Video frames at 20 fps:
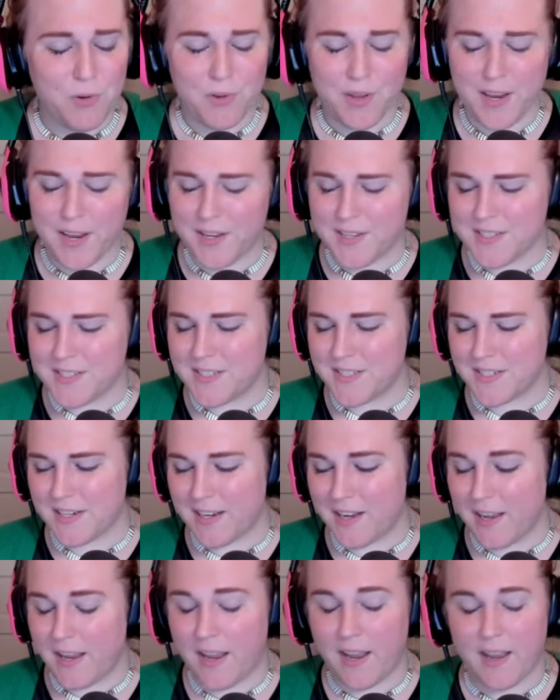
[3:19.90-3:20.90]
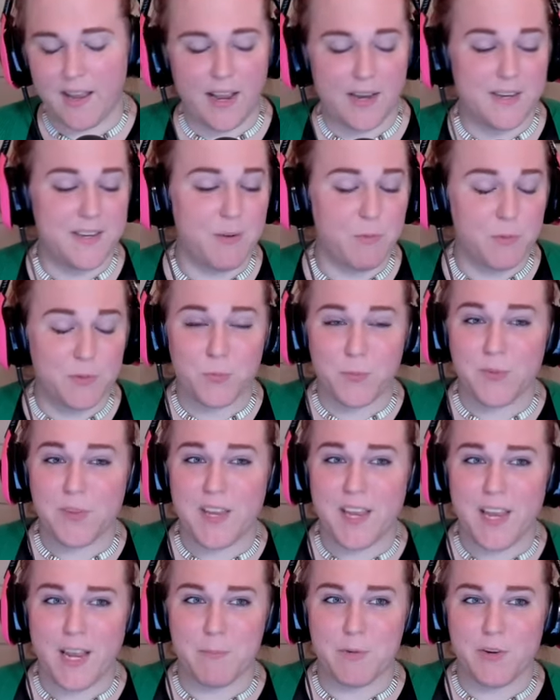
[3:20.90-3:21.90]
Well, and and it was
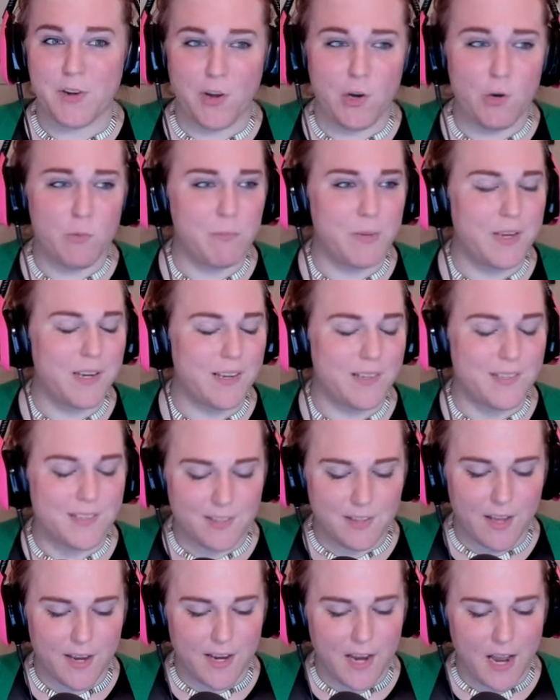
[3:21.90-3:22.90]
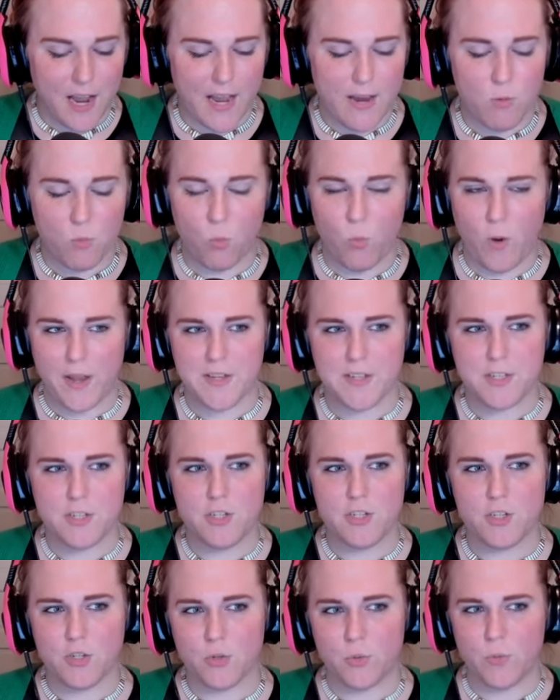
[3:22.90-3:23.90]
really hammered home because like I
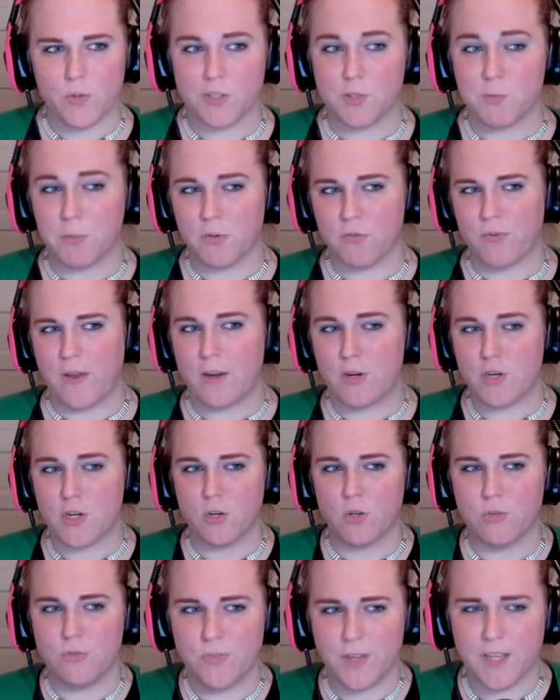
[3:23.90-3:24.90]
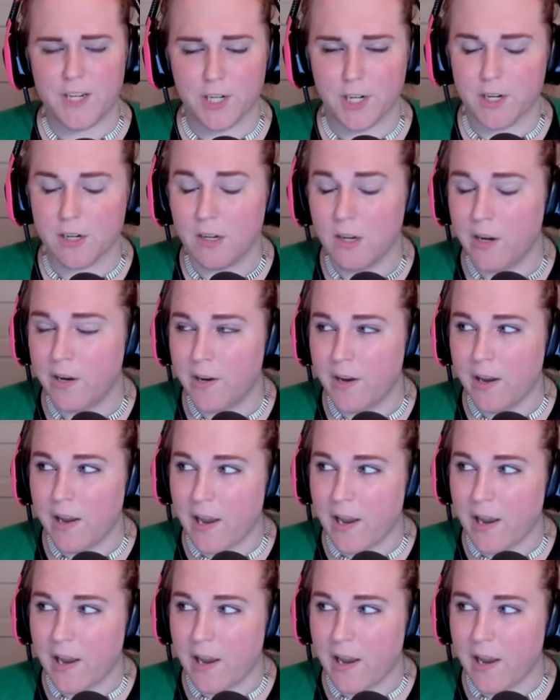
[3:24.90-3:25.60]
went to this professional fitter